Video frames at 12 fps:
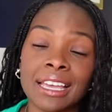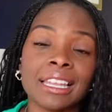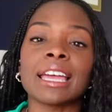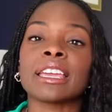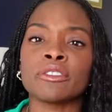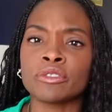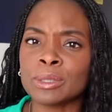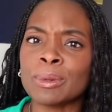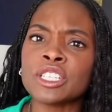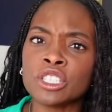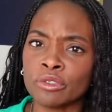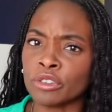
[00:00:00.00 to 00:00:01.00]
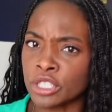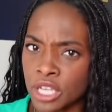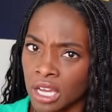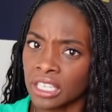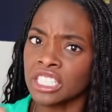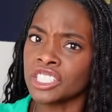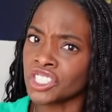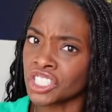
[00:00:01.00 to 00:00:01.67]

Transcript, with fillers: Like, if, especially if you're talking